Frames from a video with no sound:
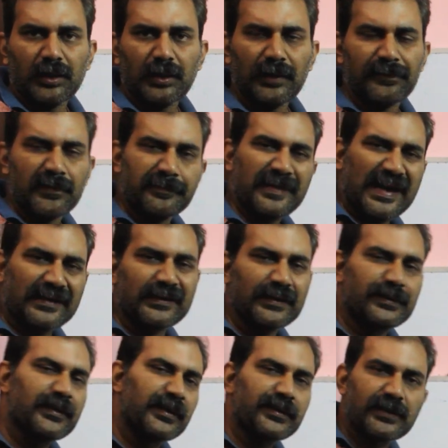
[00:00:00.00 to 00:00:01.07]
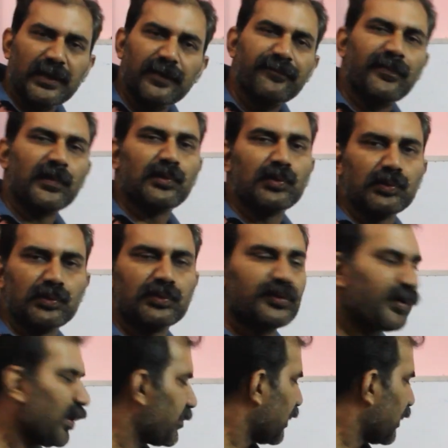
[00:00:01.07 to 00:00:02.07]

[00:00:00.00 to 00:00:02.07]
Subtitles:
If you practice this thing for 2 to 3